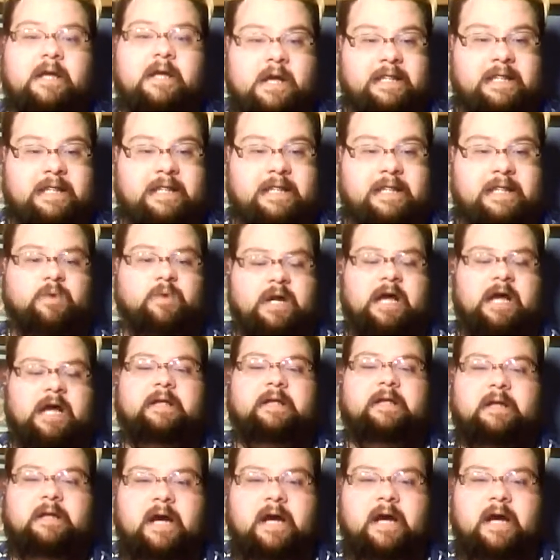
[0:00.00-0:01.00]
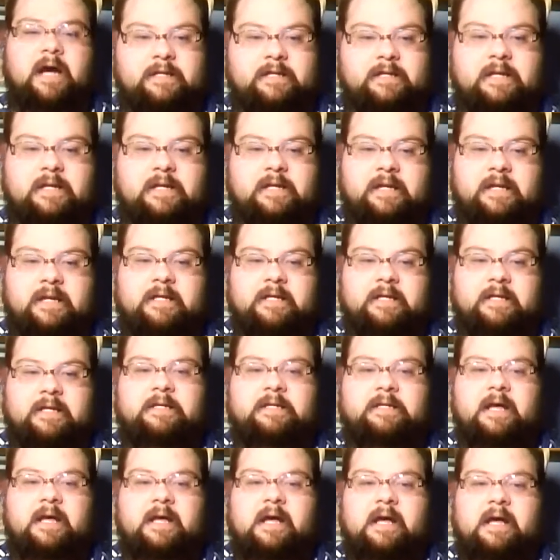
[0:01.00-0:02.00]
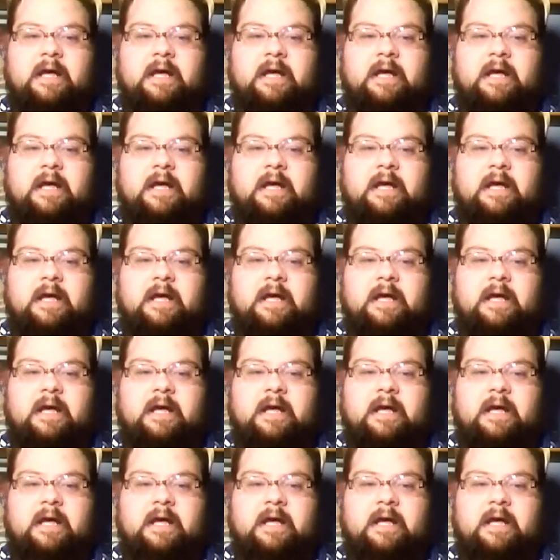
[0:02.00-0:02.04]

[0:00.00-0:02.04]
at least what I see it is.